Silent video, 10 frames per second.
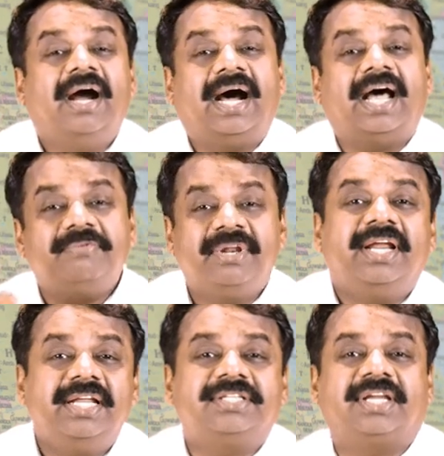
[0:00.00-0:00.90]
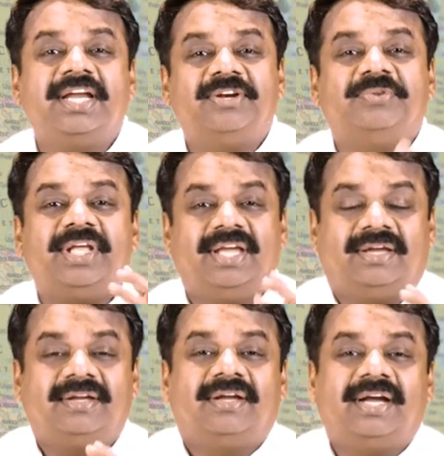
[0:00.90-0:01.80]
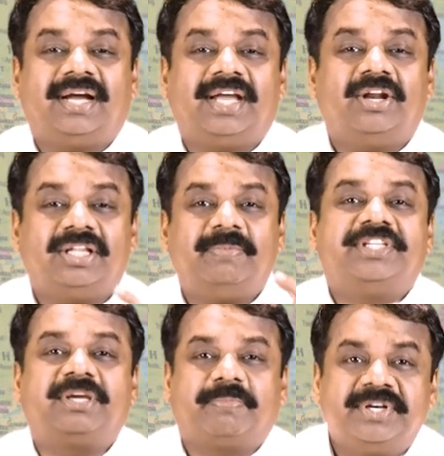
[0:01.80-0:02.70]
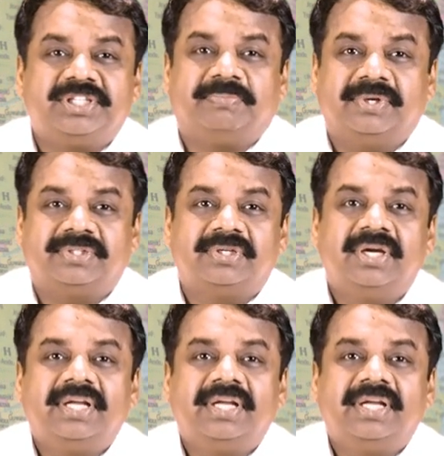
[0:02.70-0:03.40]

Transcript: Are we really sticking to the the basic principles?